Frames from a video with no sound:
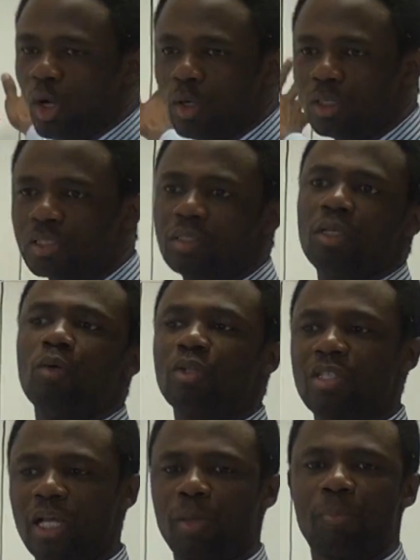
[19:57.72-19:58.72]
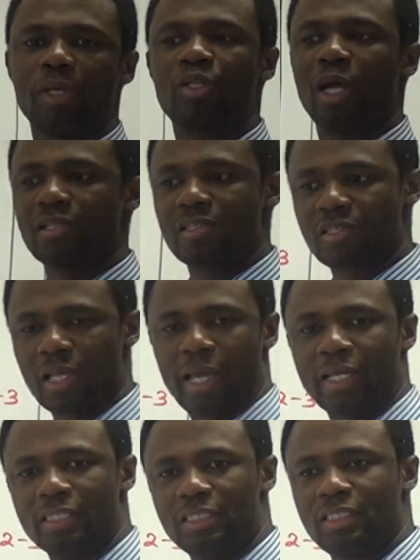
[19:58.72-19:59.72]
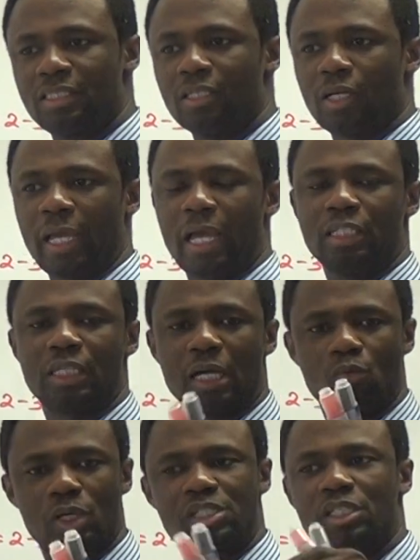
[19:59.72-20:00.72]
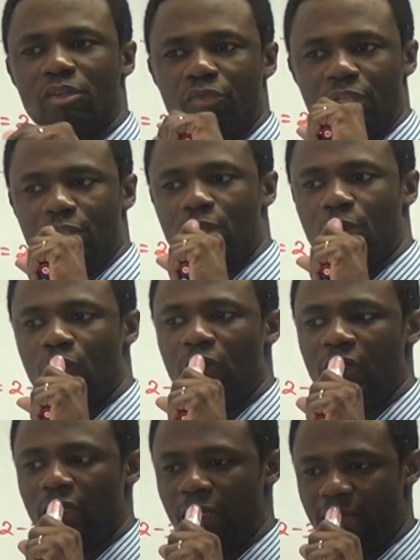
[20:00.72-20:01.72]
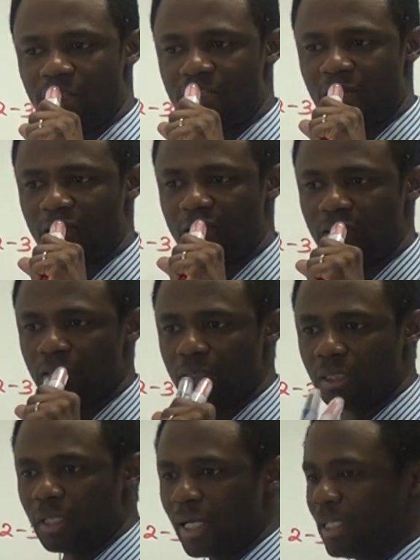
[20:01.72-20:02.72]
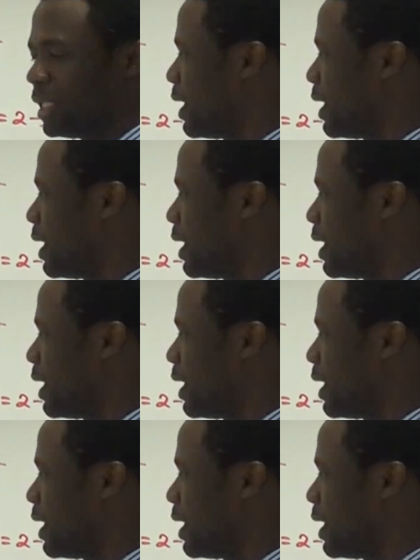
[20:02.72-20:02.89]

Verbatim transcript: note. we took take a picture and send, okay? And you can watch the video later. All right,